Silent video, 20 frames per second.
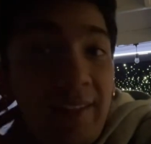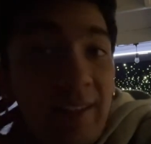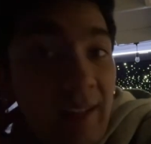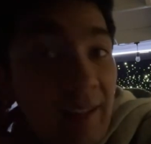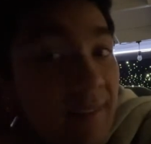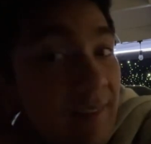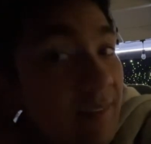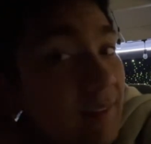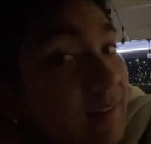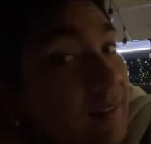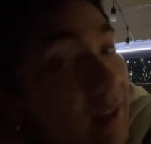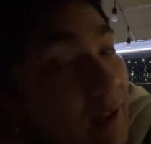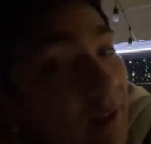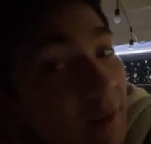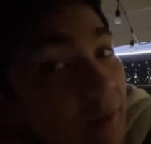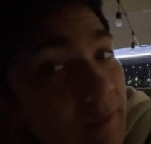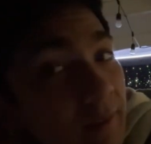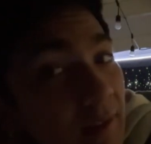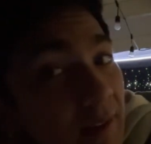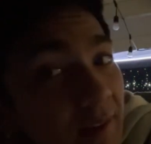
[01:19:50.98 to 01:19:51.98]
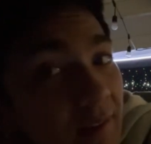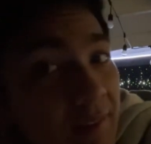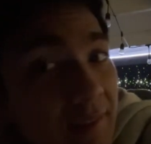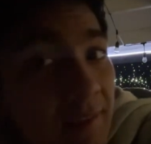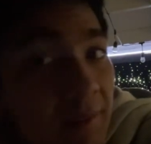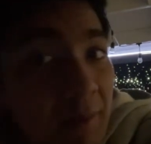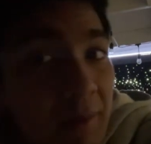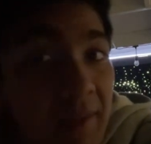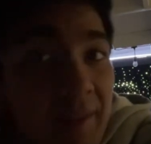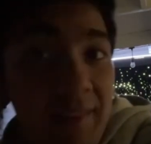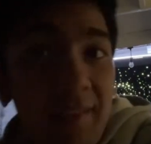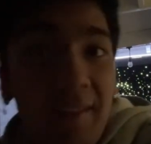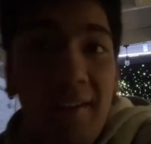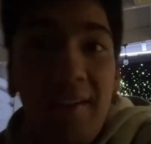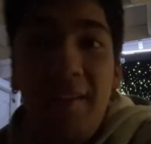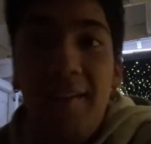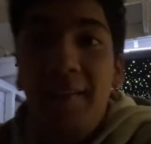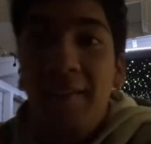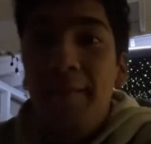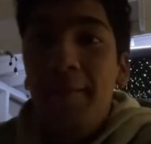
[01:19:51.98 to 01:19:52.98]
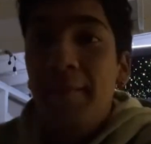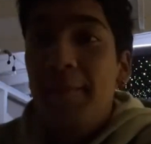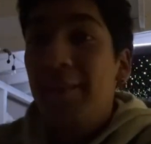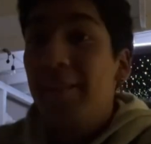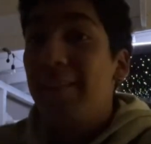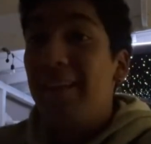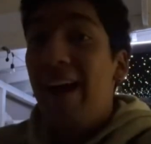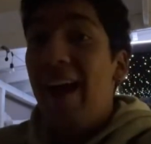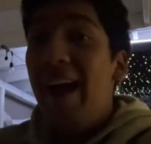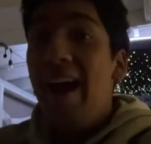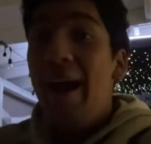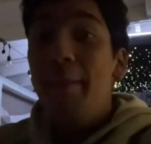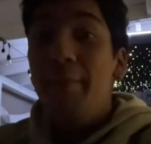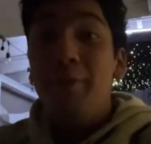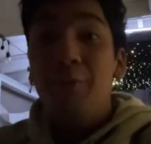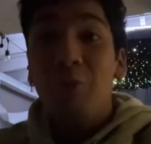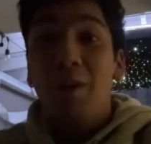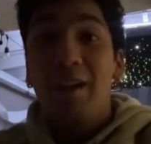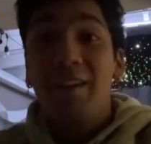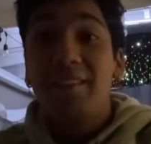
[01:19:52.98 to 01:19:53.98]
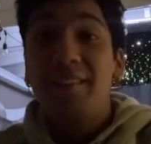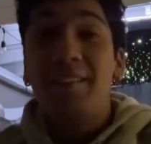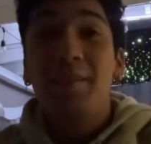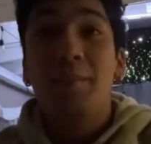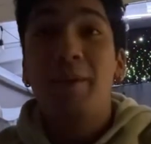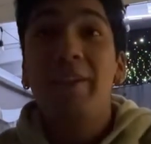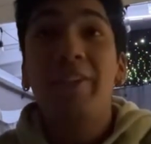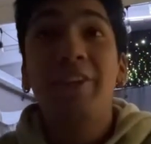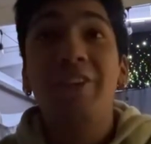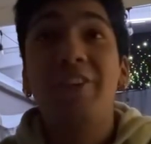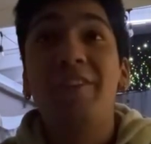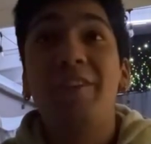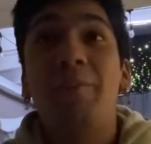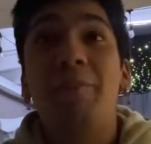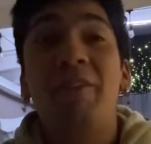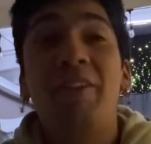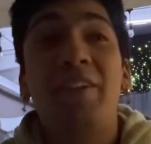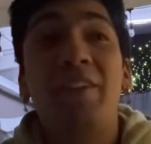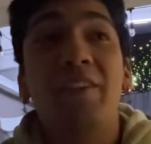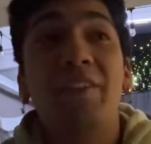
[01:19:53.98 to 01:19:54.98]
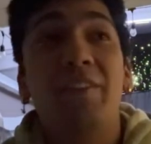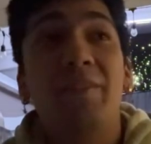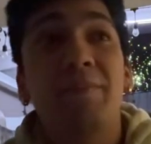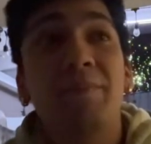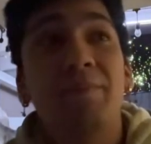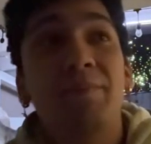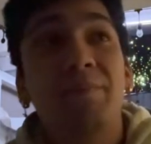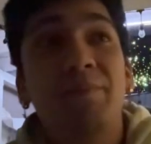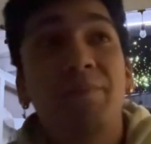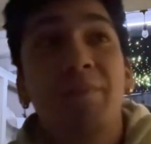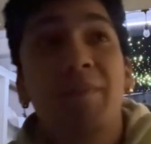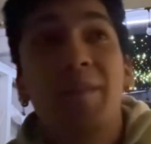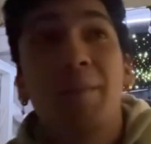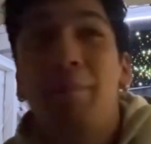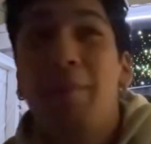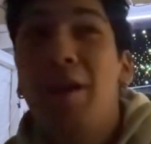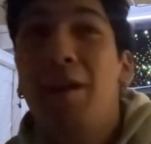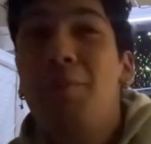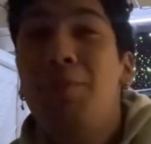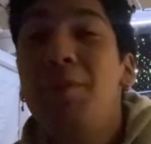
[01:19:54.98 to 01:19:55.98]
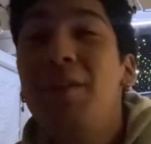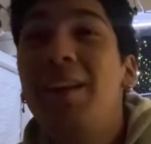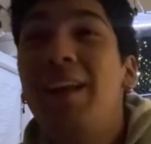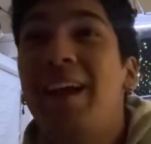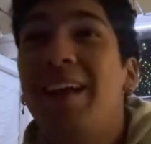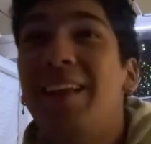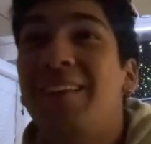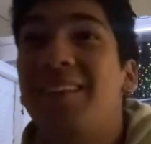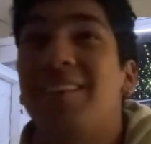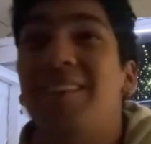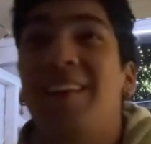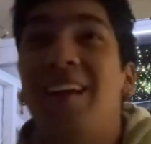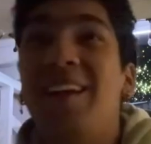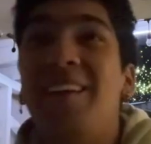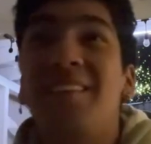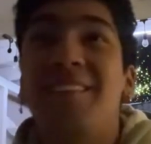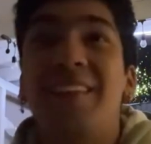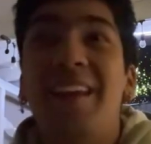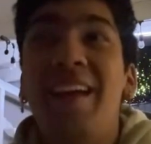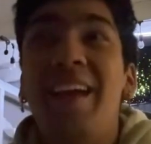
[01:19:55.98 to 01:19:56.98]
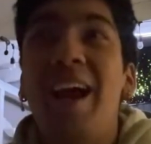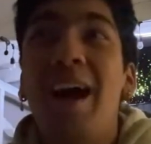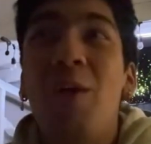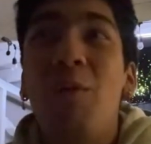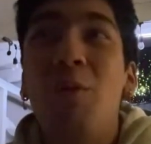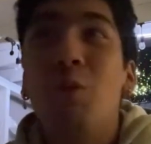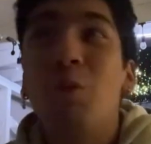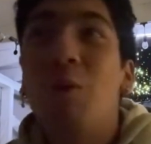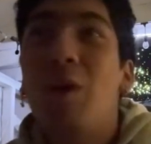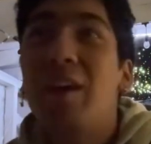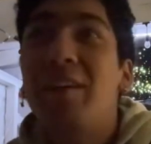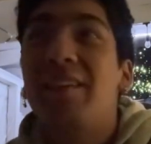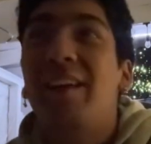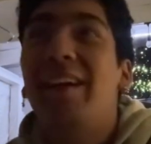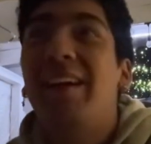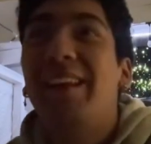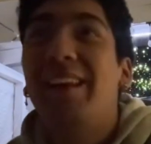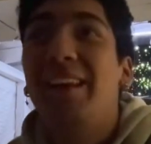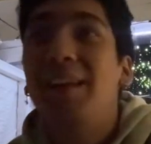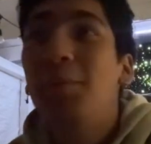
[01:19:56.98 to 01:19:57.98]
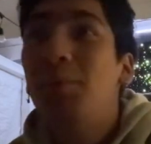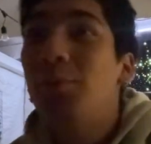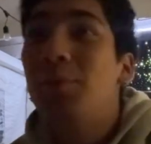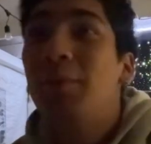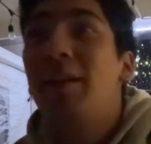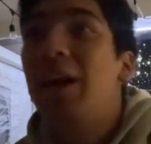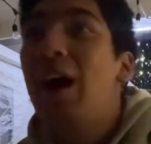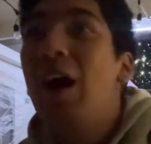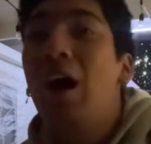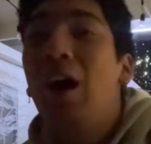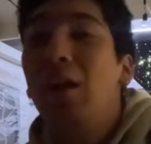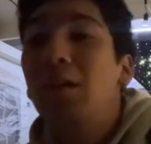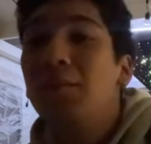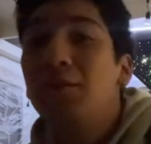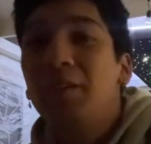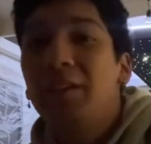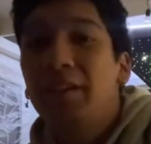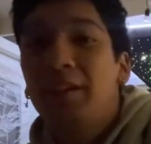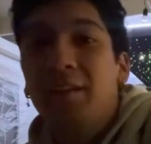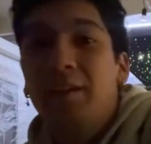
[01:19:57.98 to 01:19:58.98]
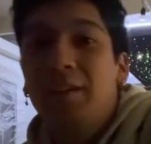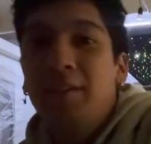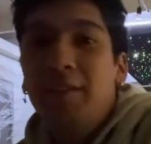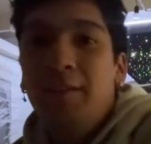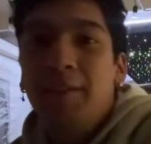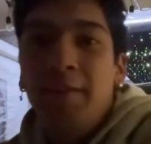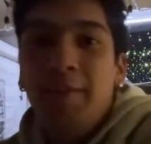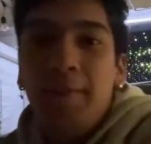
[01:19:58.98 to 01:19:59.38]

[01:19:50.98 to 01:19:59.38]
I think that's that that is it right there. Cause I haven't watched the mothership video. Maybe like the next day I would watch like clips, but not all of it.